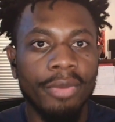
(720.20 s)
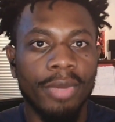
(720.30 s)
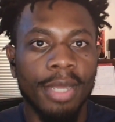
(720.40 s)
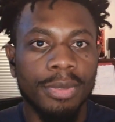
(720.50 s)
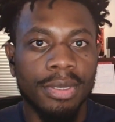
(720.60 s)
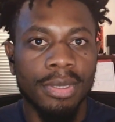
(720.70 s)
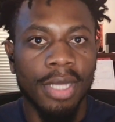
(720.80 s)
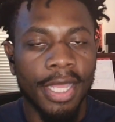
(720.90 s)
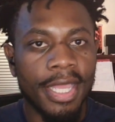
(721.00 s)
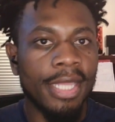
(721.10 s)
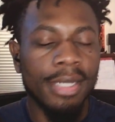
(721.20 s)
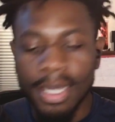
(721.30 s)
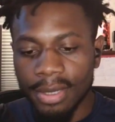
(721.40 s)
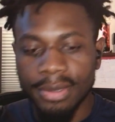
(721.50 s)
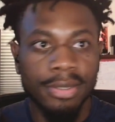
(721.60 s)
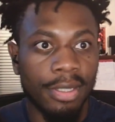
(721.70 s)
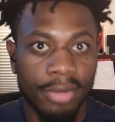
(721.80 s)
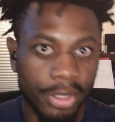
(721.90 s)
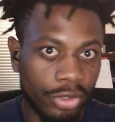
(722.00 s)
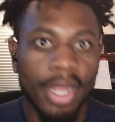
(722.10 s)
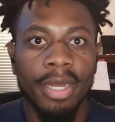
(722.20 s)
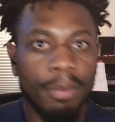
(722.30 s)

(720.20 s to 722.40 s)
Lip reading: reps, and not necessarily trying